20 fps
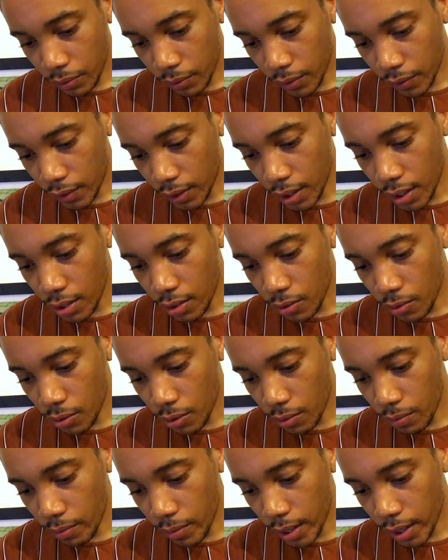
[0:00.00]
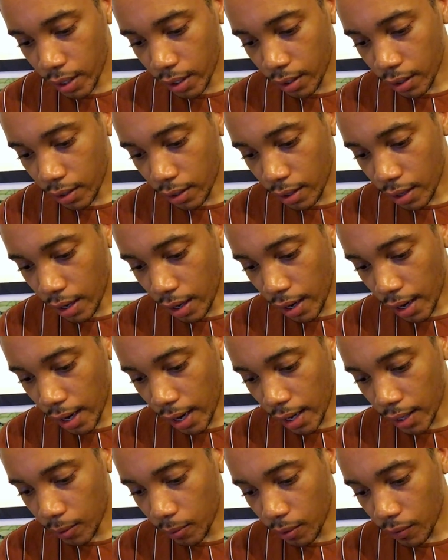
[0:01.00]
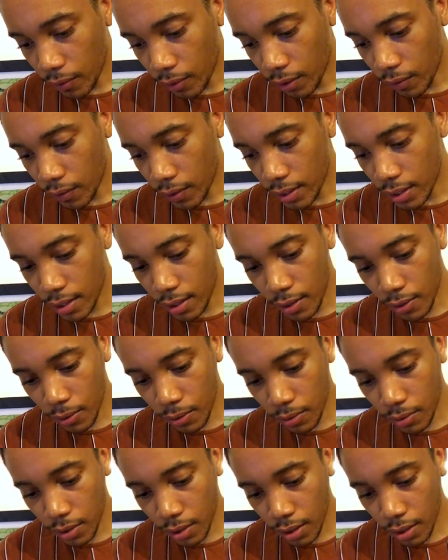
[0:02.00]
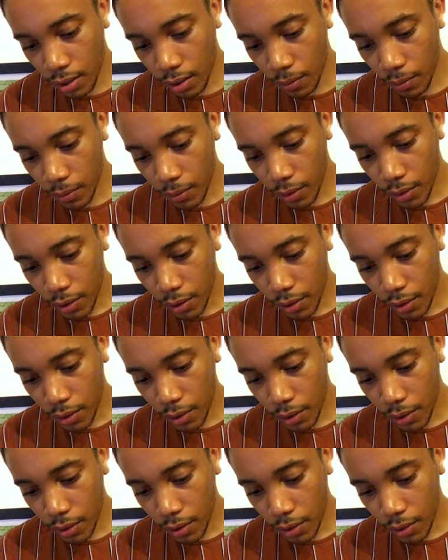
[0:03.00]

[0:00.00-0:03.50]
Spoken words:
With these good men, and with others still to come,